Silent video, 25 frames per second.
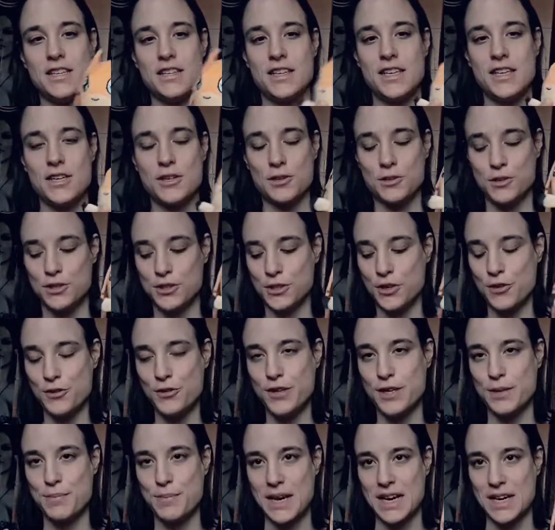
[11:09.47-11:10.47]
He costs
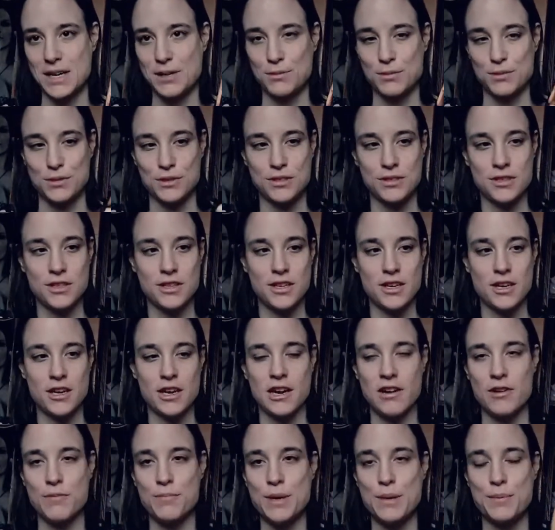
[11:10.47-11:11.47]
only £1.
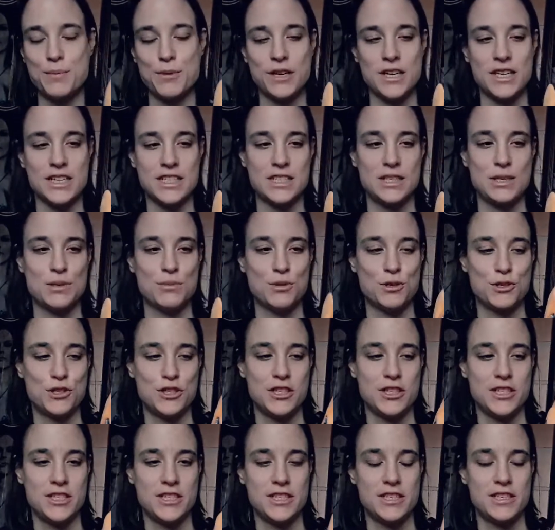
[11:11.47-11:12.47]
I remember actually
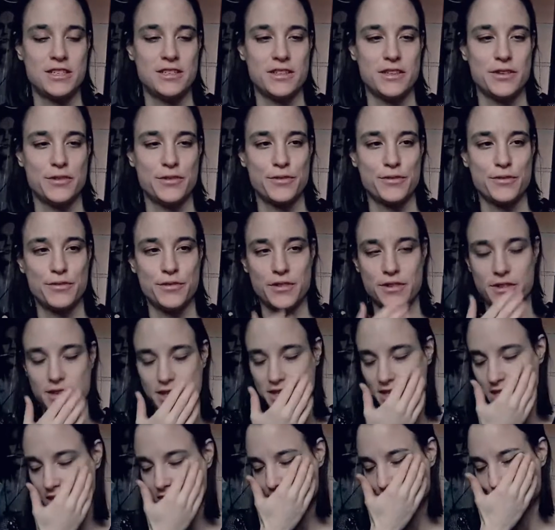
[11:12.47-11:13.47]
watching the
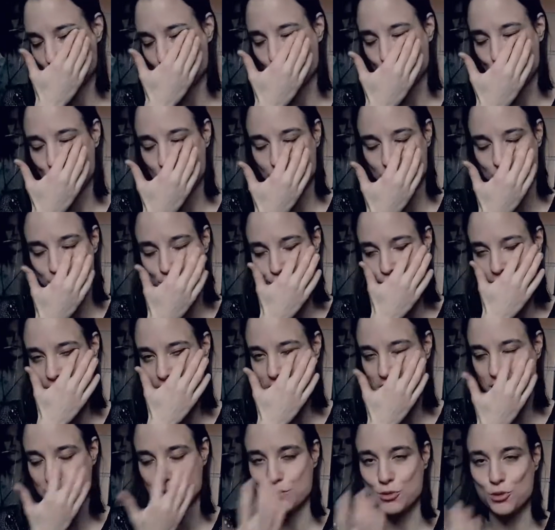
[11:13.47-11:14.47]
Digimon when I was really
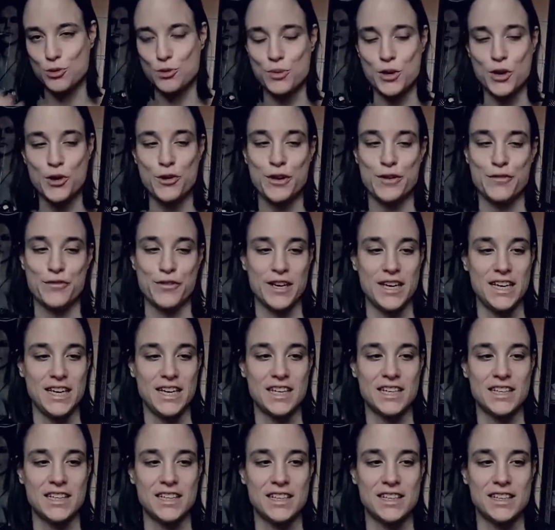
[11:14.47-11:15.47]
small, but only
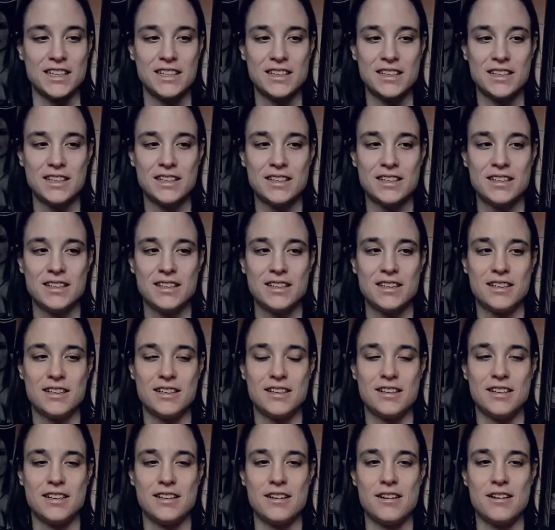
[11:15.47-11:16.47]
vaguely.
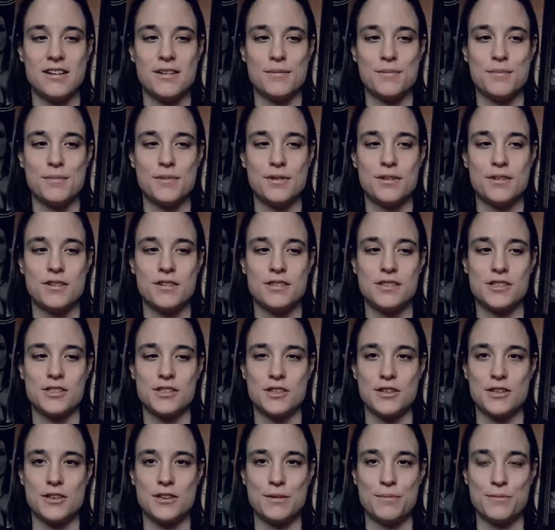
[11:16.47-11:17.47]

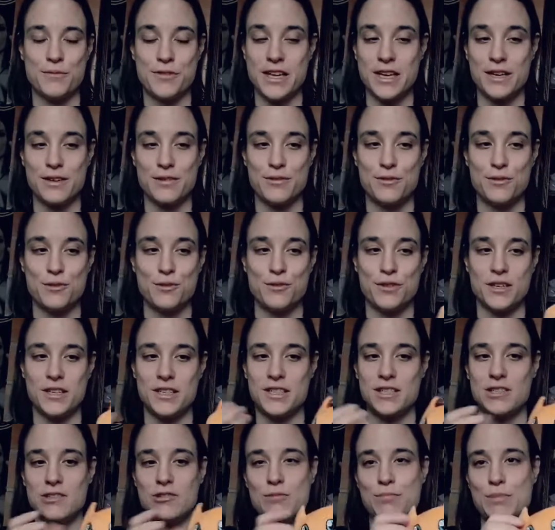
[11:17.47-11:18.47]
So I'm thankful that I
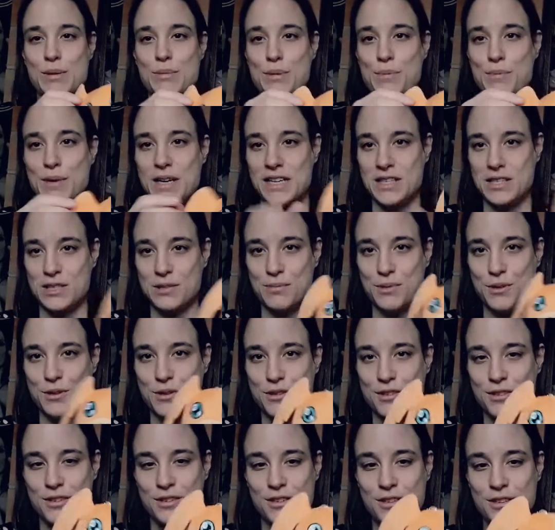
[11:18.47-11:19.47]
still remember
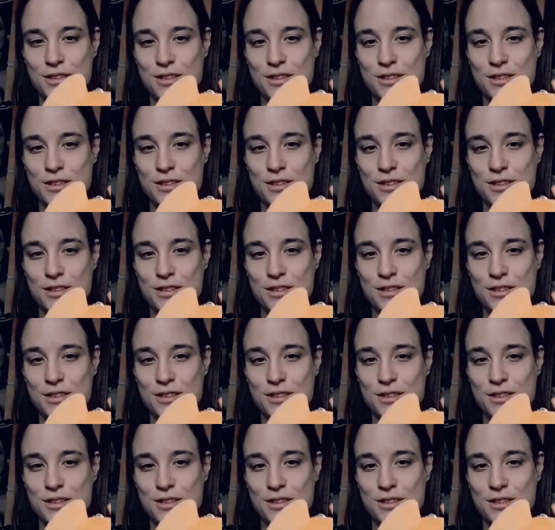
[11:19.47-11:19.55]
Patamon.